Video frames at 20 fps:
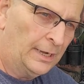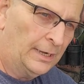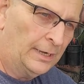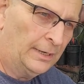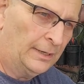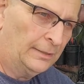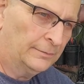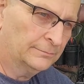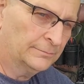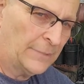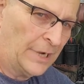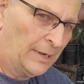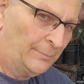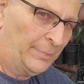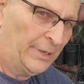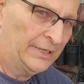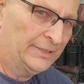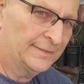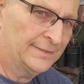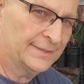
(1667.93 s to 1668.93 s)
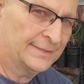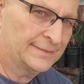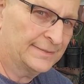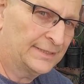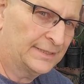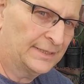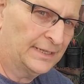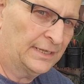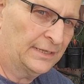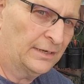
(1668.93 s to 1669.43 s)
I paid
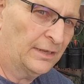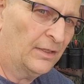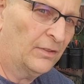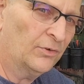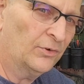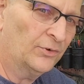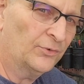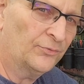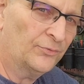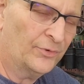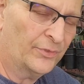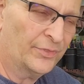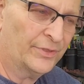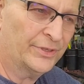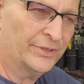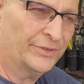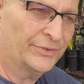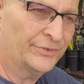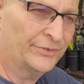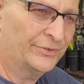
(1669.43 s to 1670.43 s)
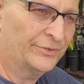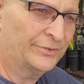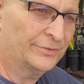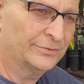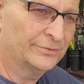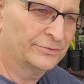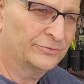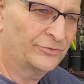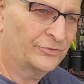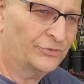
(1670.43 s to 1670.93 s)
$69 for
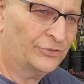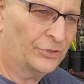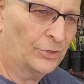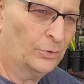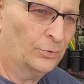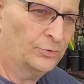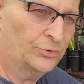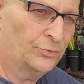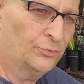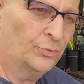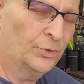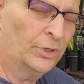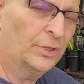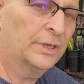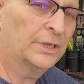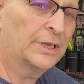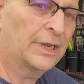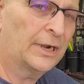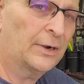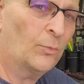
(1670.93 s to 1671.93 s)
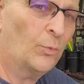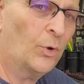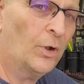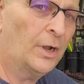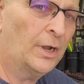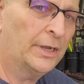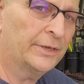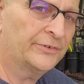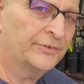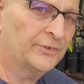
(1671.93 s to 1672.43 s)
this. So you really got to
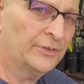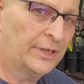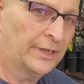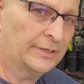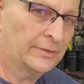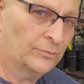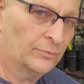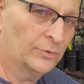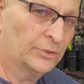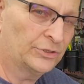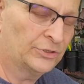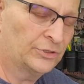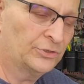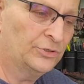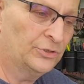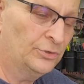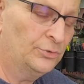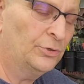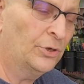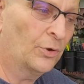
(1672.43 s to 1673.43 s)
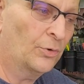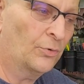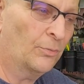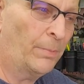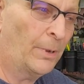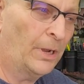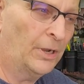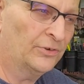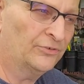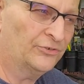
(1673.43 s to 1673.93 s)
watch, like when you do go to
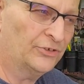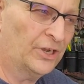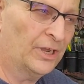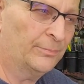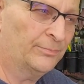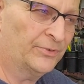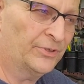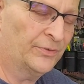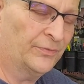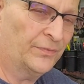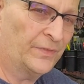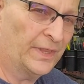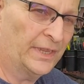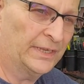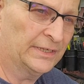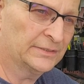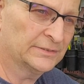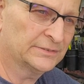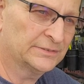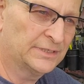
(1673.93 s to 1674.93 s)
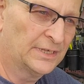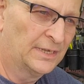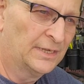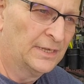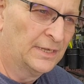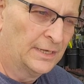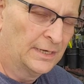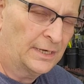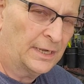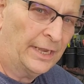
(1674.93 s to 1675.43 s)
pawn shops and things,
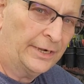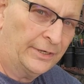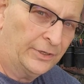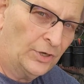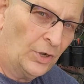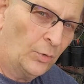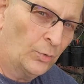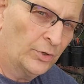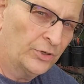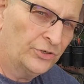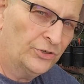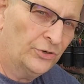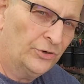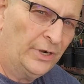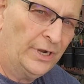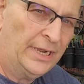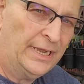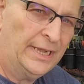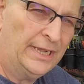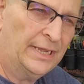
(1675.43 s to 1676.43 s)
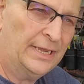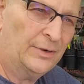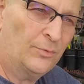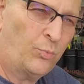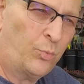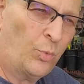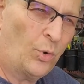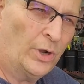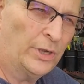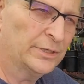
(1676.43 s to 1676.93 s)
kind of know in your
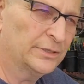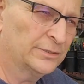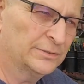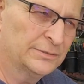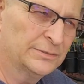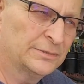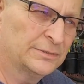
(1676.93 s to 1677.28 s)
head what